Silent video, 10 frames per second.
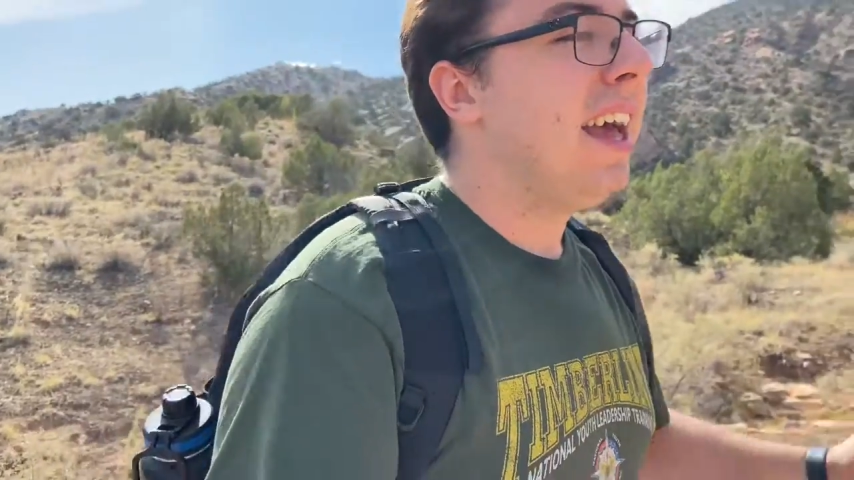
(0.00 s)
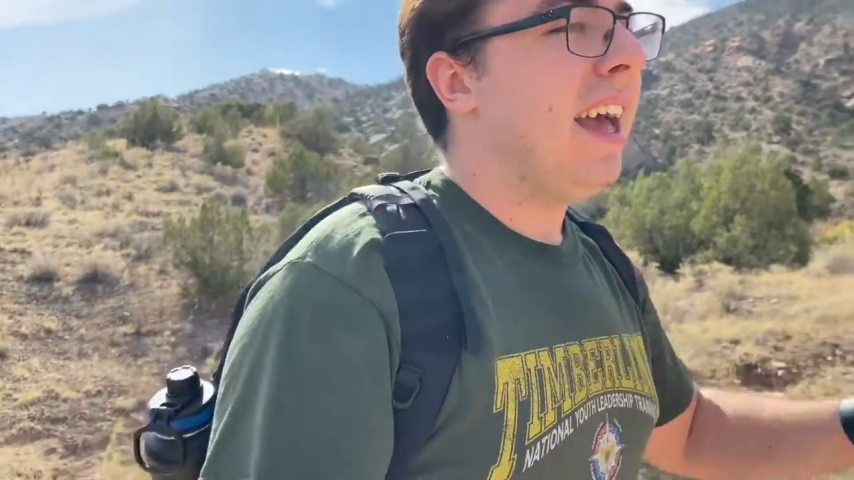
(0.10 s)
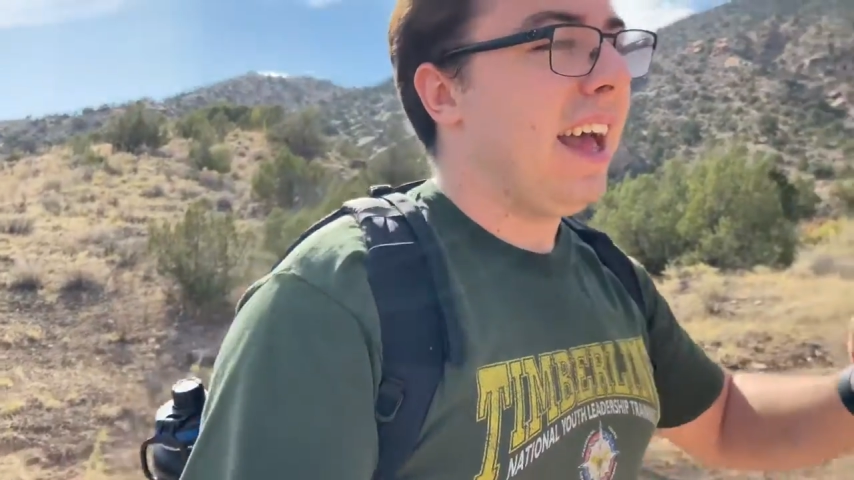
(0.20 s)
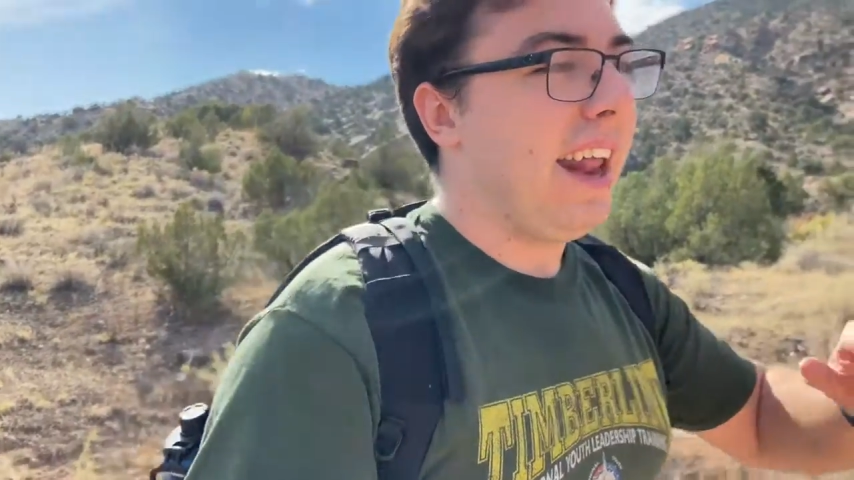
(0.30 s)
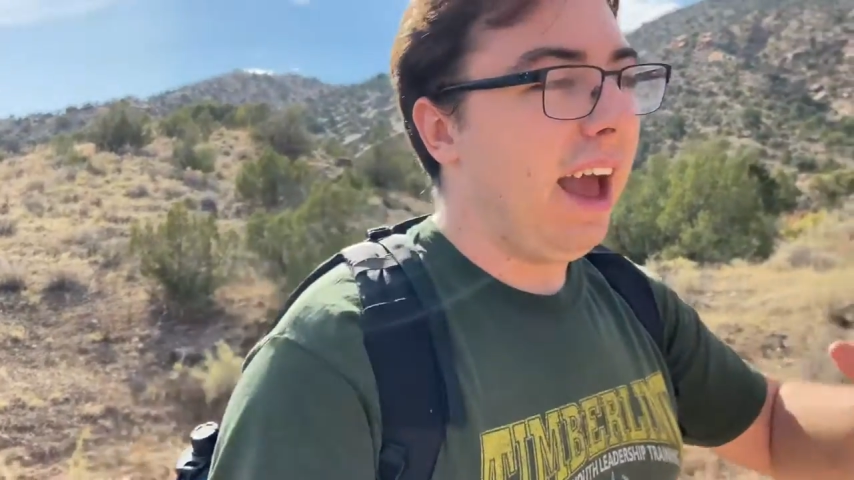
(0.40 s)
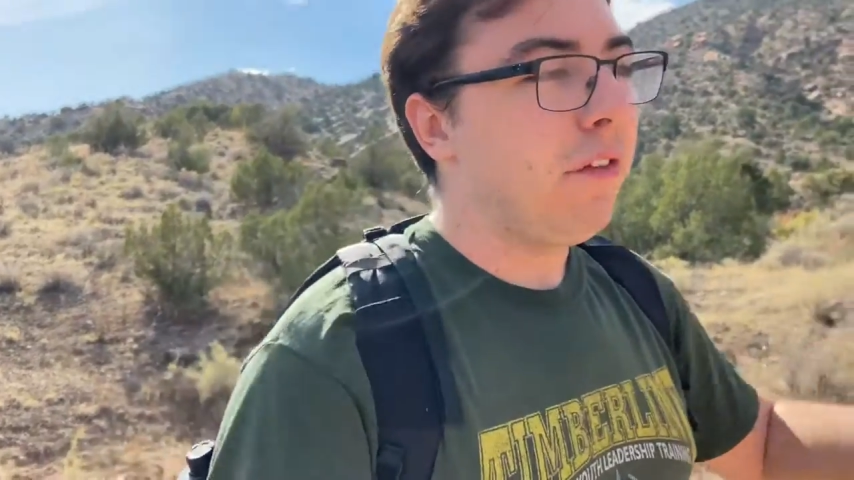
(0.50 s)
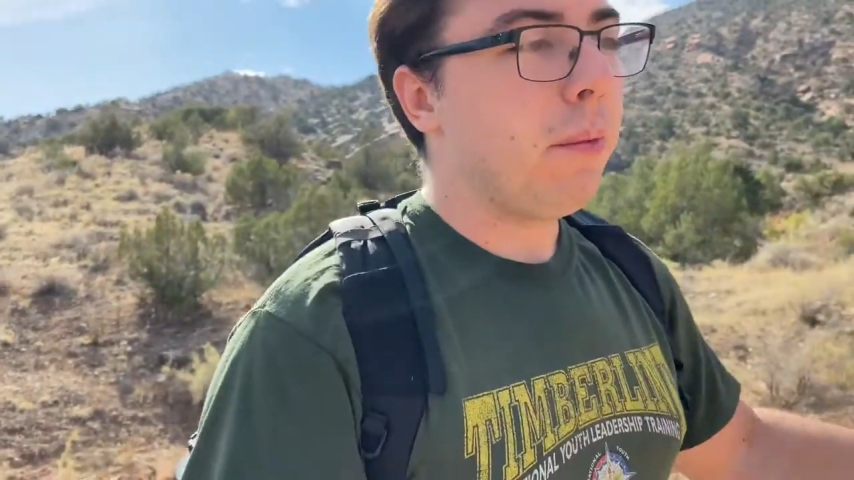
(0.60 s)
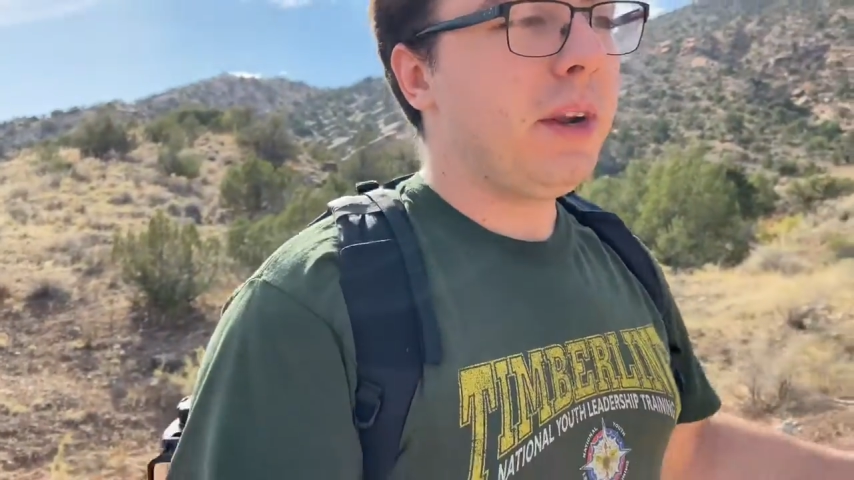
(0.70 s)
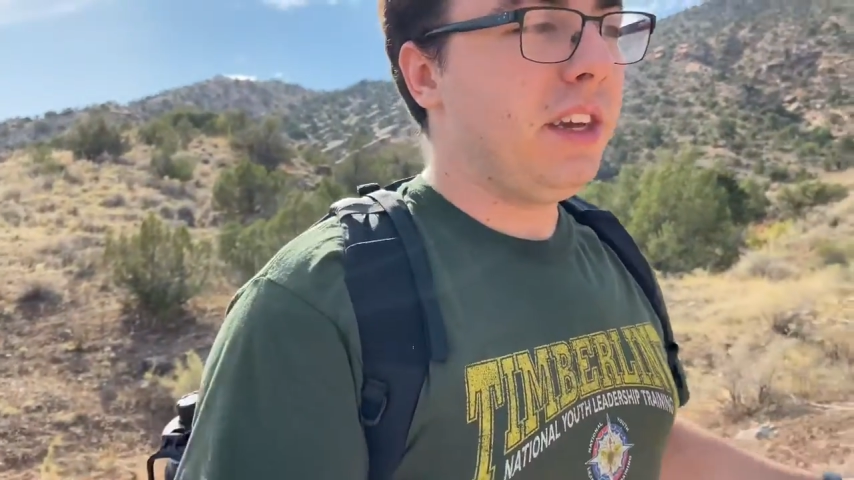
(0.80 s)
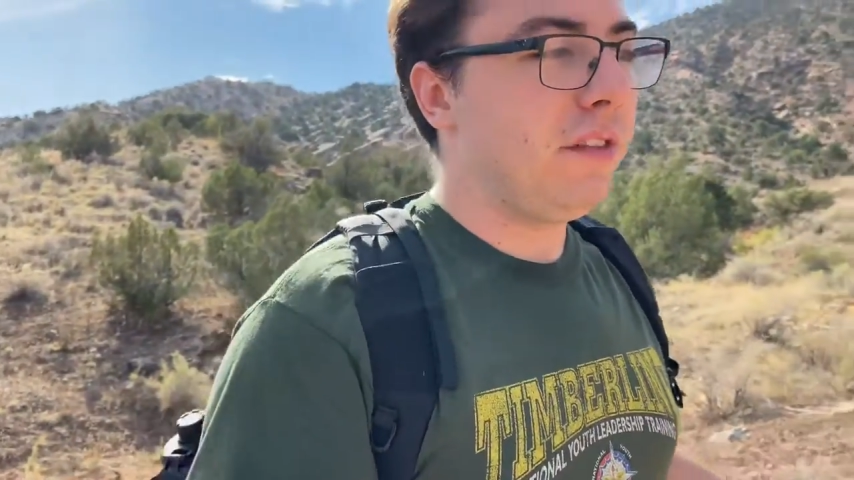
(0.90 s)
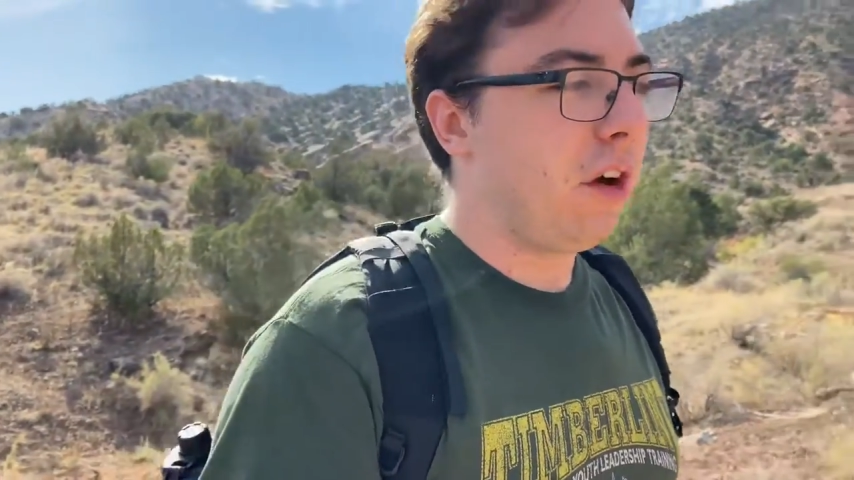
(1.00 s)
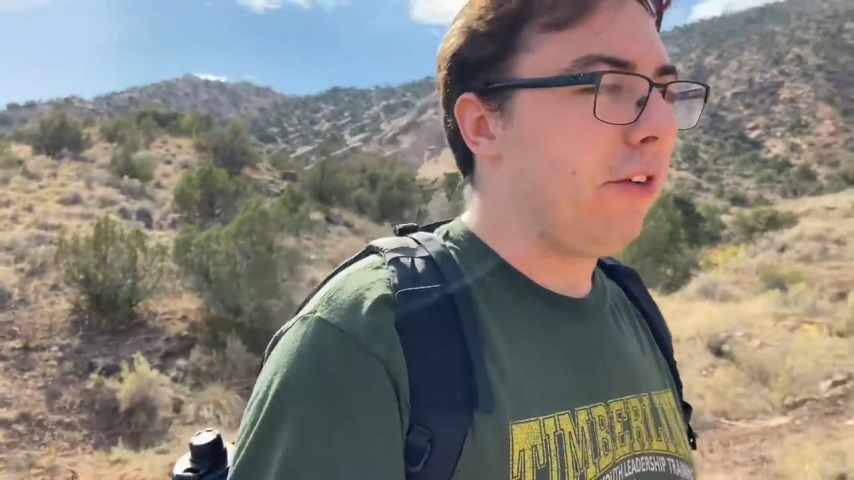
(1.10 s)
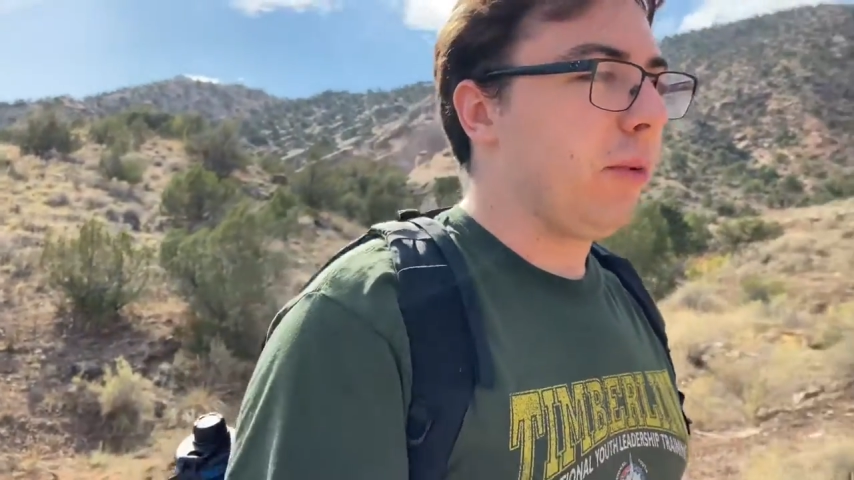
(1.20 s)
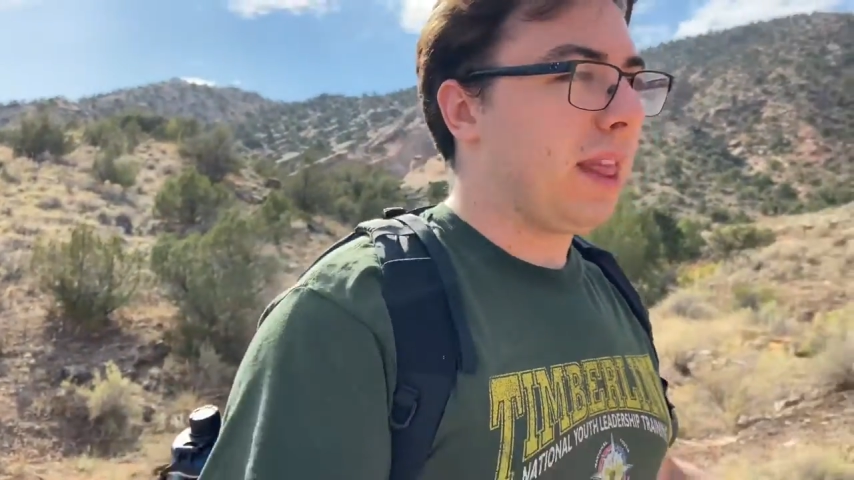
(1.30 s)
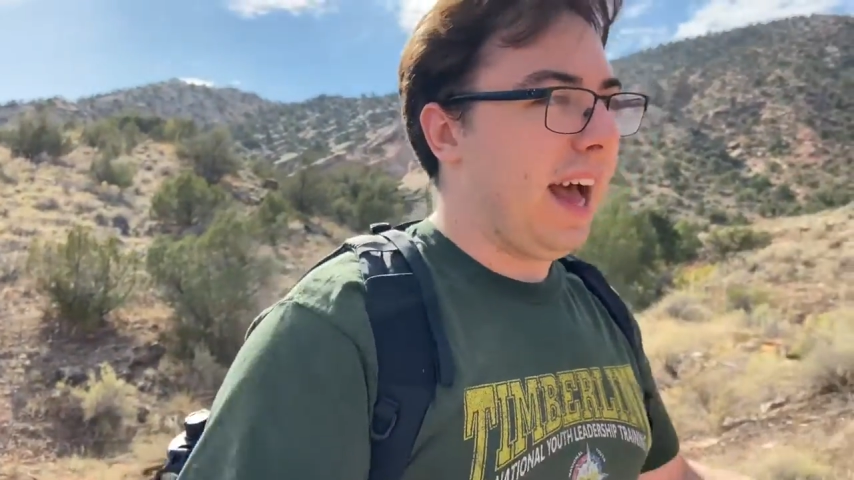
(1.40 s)
and everybody involved
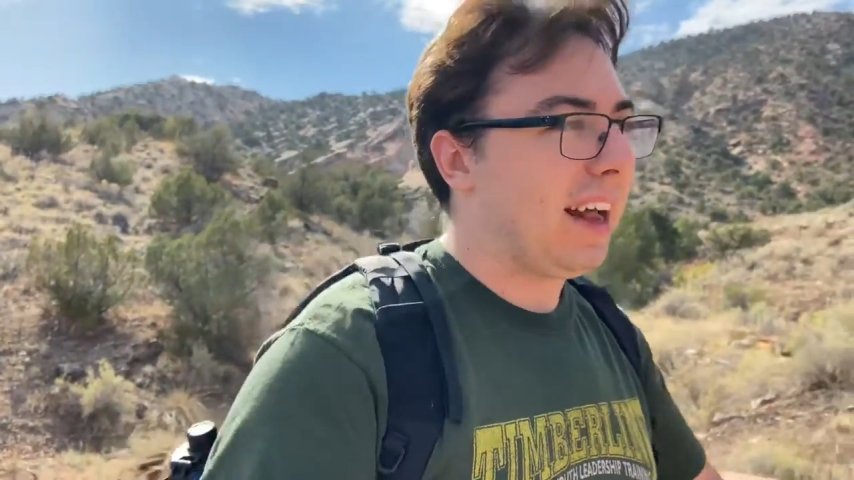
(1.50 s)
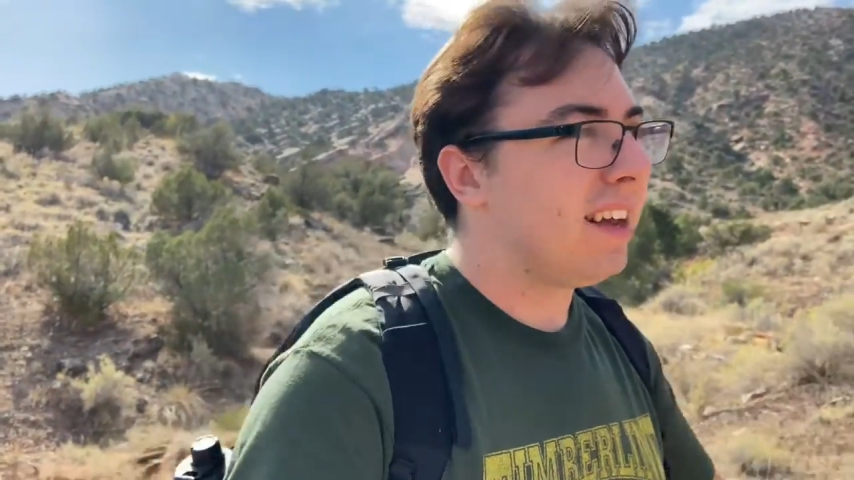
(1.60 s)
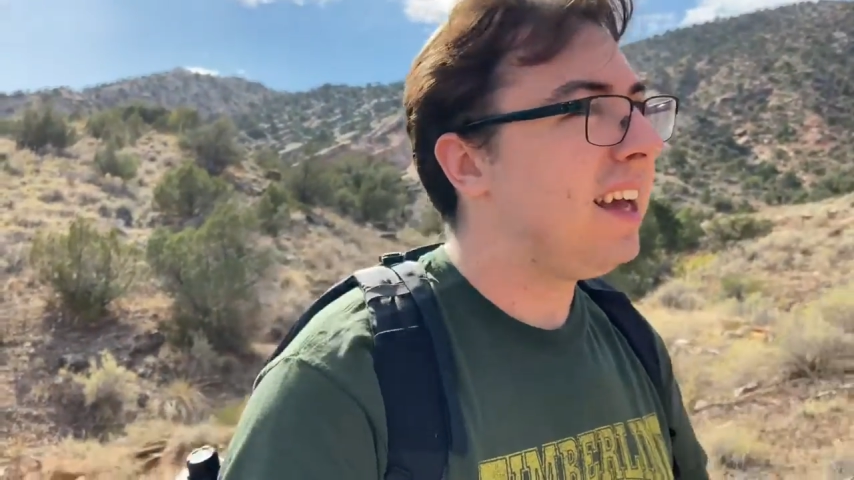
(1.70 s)
with that.